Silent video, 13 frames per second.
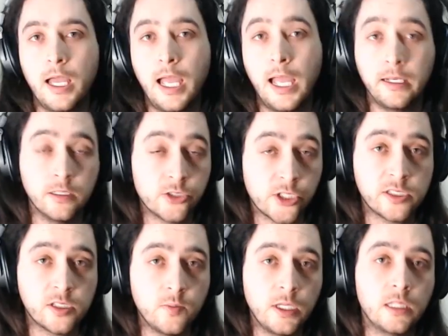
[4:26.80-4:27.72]
And
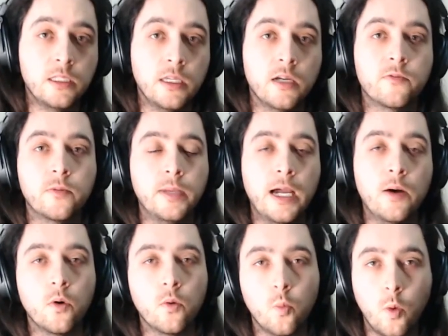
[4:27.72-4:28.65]
just to be clear, from
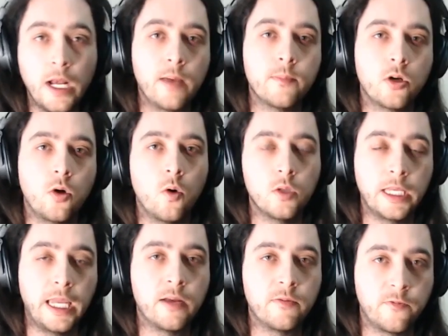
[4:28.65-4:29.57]
now on, when I'm
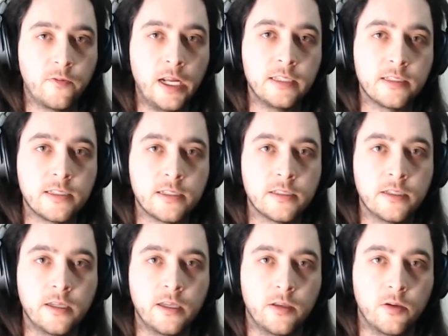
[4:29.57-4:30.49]
calling out frets,
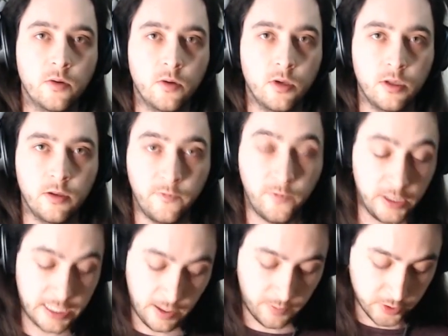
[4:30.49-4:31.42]
for
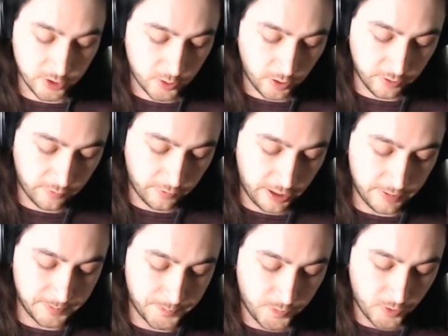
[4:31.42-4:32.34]
example, the 12th fret,
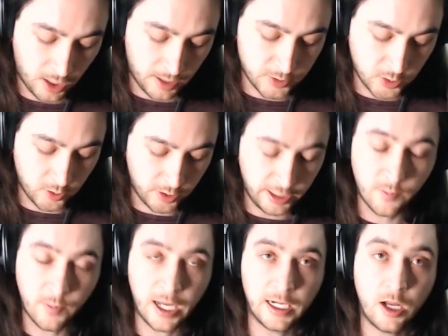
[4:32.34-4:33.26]
I'm talking
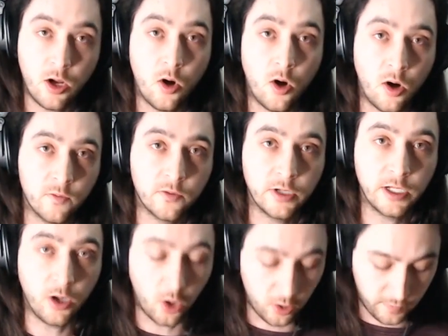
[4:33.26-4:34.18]
about
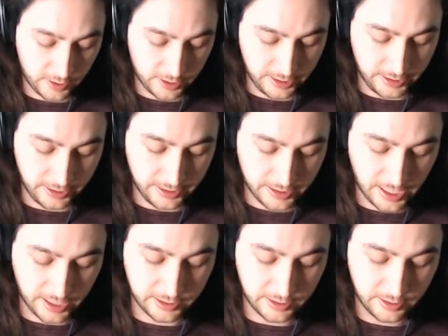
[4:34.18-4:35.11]
hovering over the
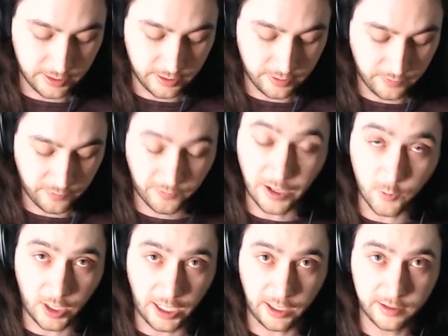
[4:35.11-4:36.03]
exact fret
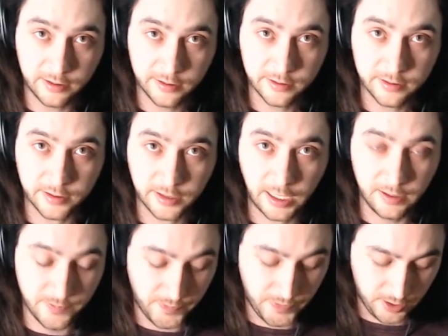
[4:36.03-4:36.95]
wire, okay?
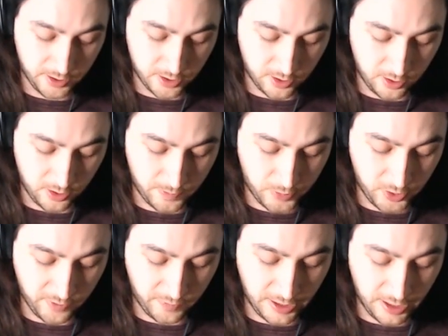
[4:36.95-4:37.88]
So you put
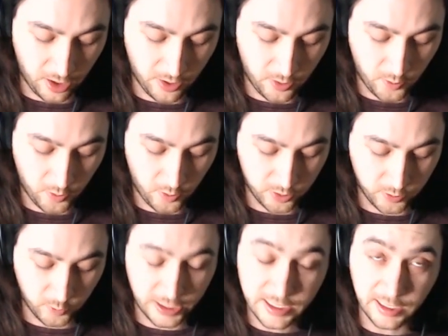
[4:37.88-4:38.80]
your finger
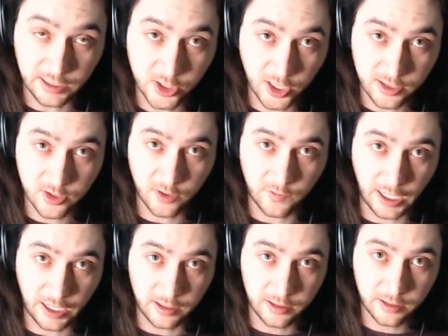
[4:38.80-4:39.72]
resting just over
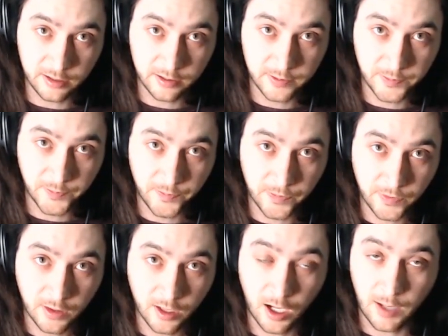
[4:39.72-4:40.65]
that.
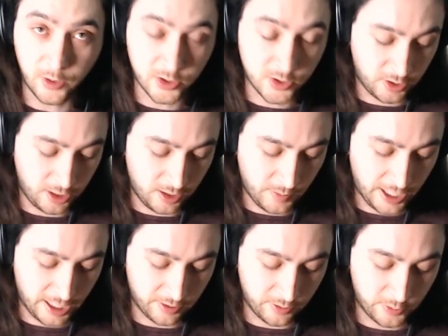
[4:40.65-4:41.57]
I'm not talking
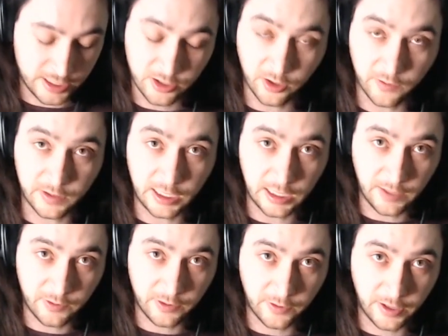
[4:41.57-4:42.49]
about resting over the
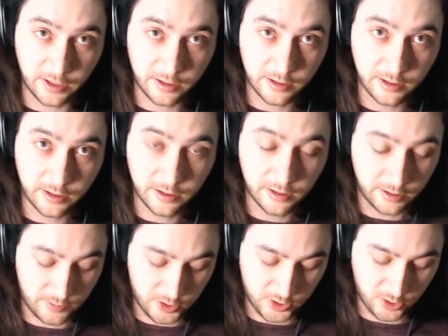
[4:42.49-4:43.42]
11th fret. I'm
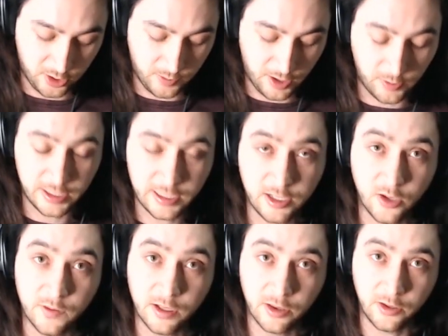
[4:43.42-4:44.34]
not talking about resting
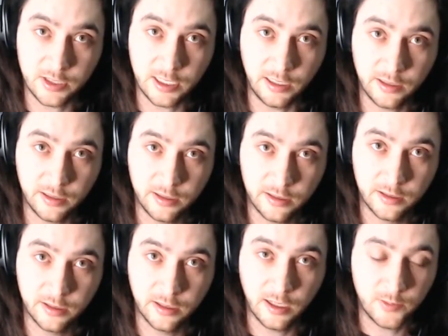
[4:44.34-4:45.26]
over the 13th.
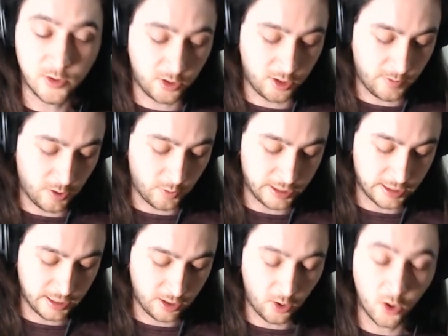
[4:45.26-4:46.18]
I'm talking about
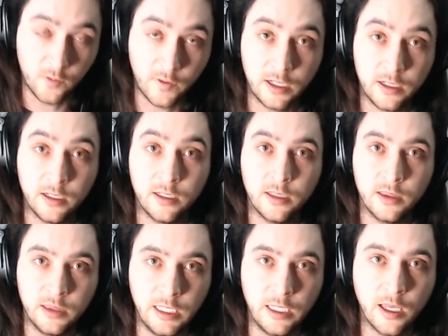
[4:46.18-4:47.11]
resting over
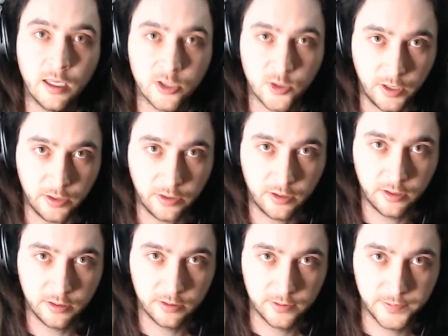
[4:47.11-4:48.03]
the
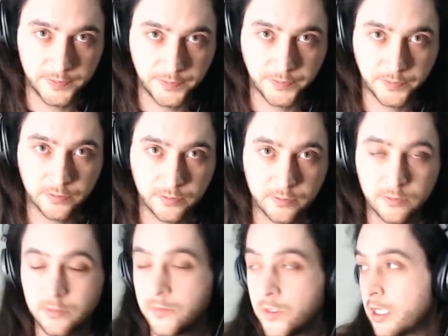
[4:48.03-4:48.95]

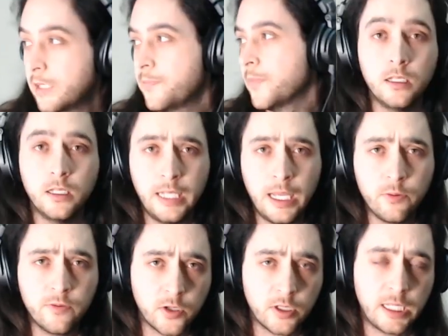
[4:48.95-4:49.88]
12th. Okay, now
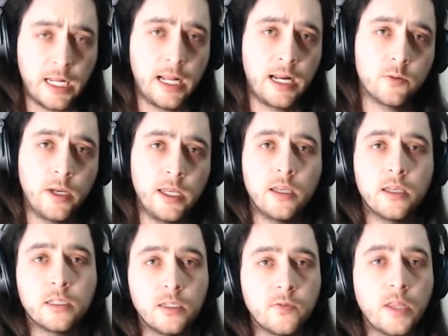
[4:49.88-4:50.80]
we've got that out of the way,
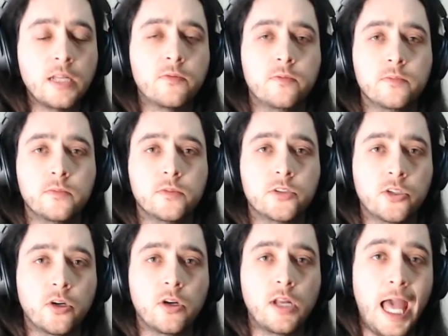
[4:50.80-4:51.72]
give that a
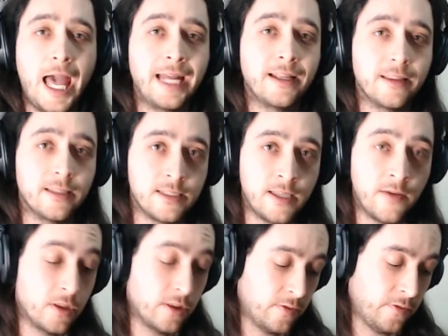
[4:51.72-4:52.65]
shot at the
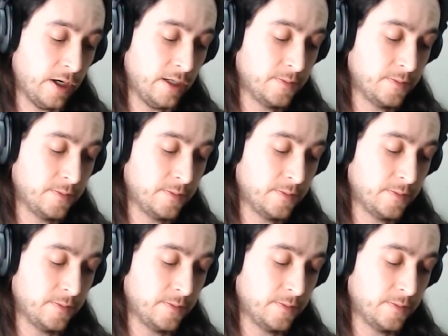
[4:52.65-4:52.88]
7th fret.